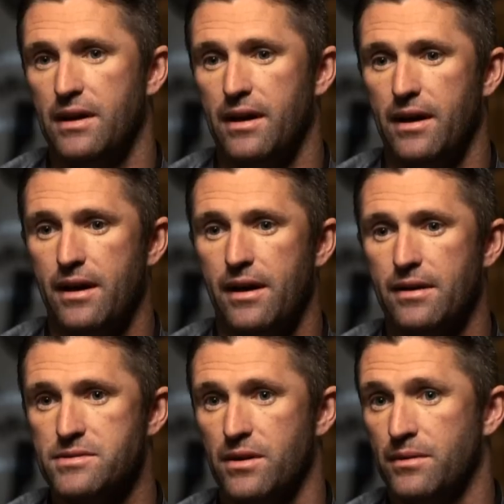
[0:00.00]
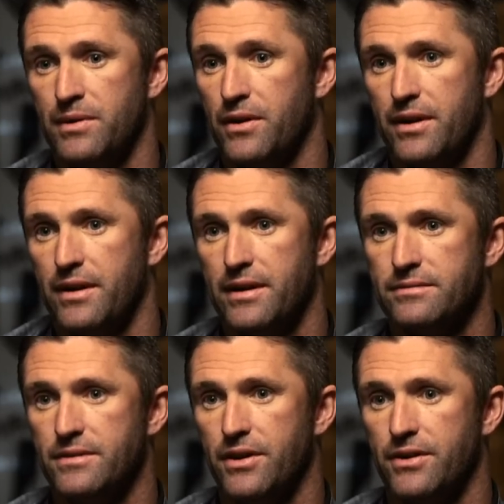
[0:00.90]
I'd be either
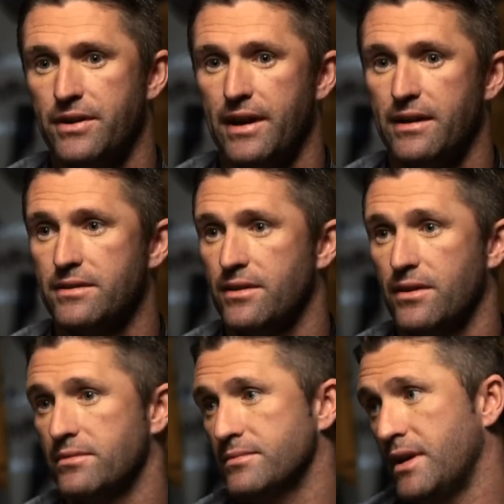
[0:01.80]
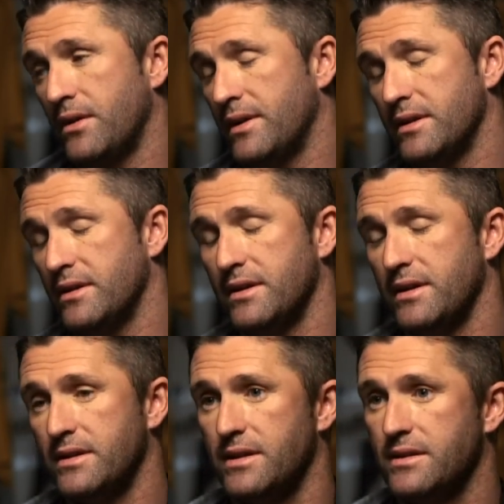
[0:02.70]
in England or, you know,
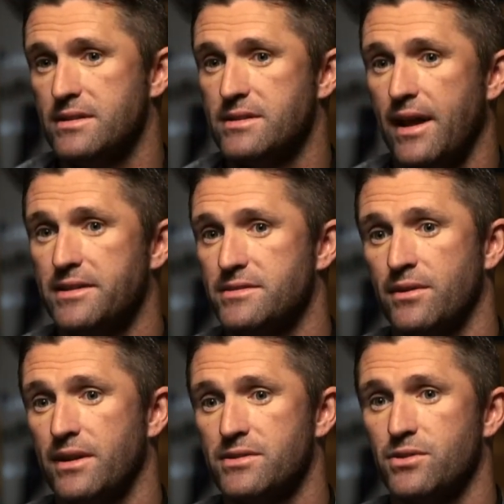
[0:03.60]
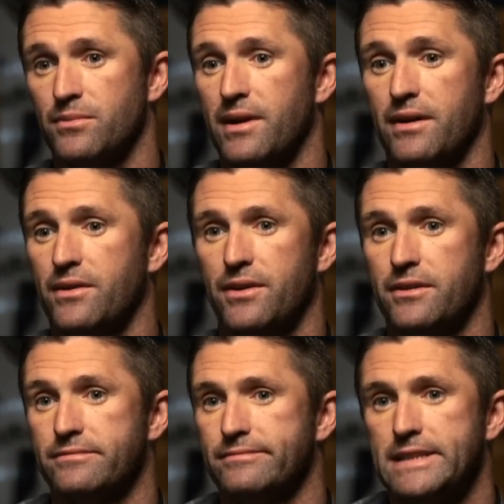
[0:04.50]
in the States. So that's something that
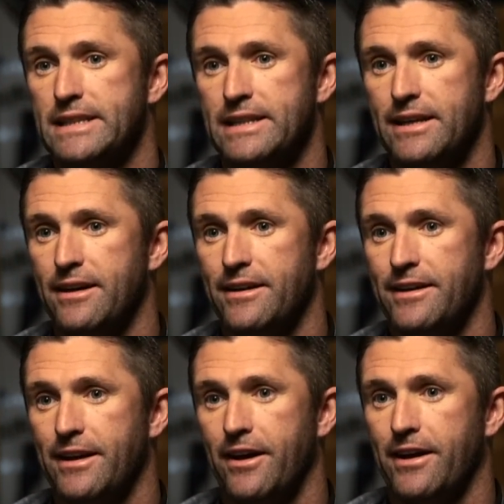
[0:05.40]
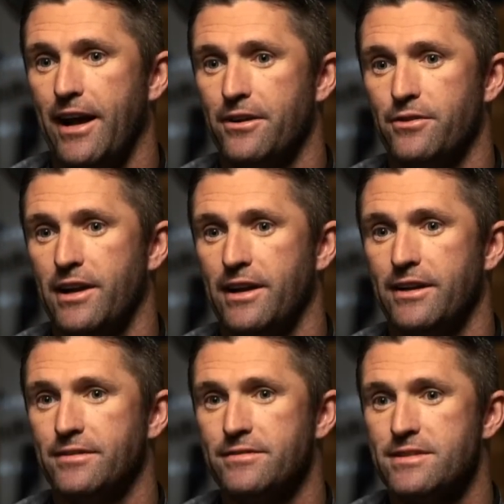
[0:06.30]
I can't
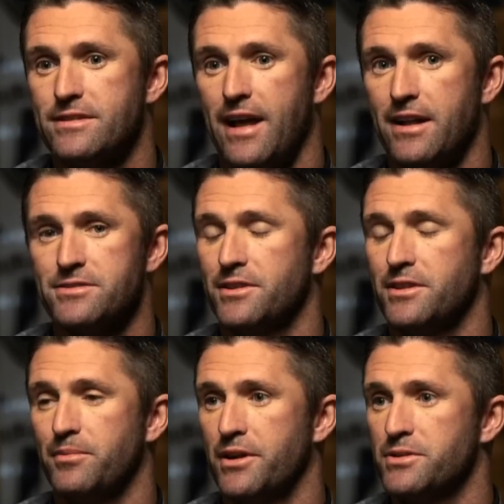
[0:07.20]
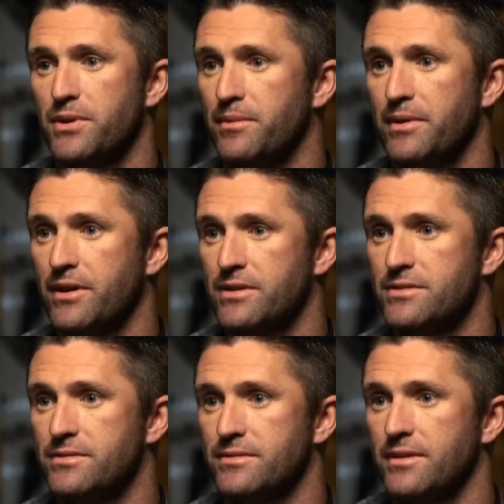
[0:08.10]
really answer, to be honest with you,
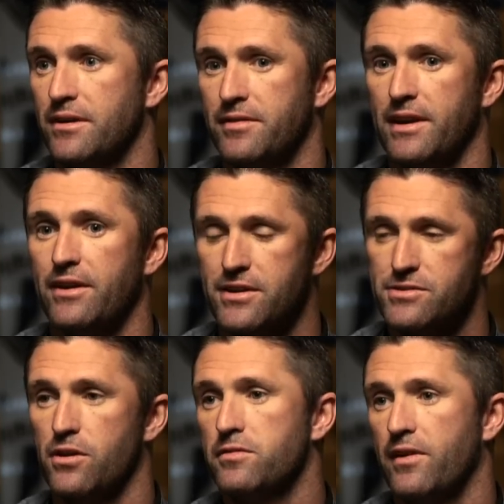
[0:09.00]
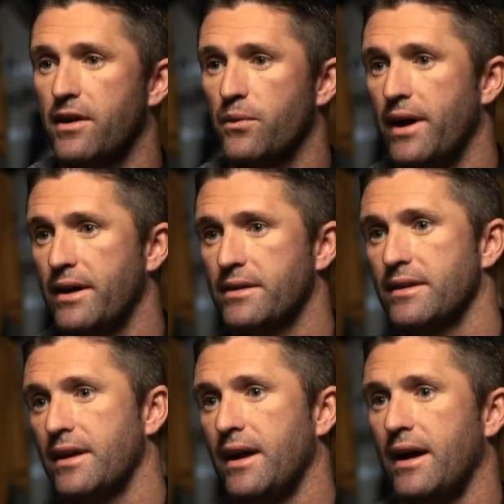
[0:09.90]
because I feel like it's so far away
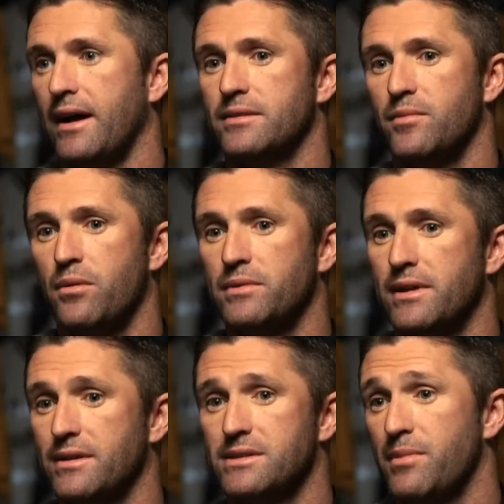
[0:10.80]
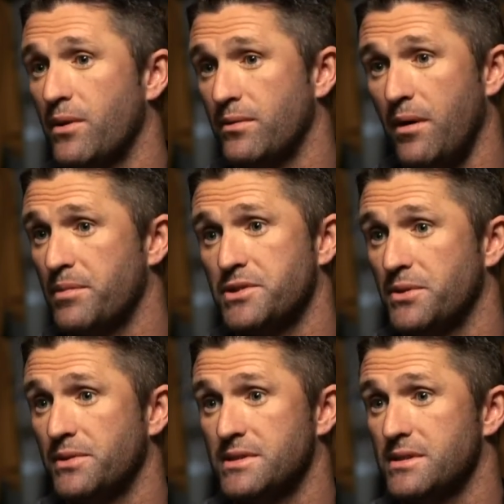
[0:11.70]
at the moment, and it's about
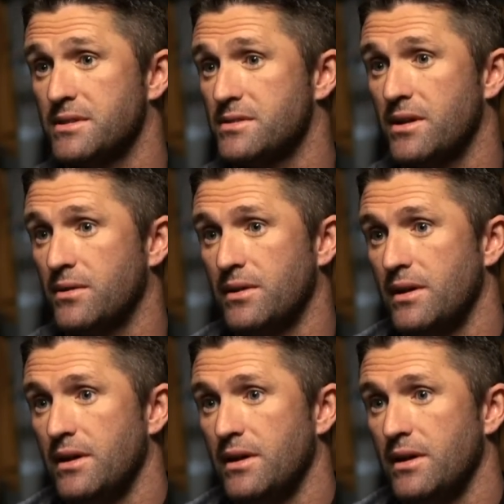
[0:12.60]
opportunities, isn't it? So,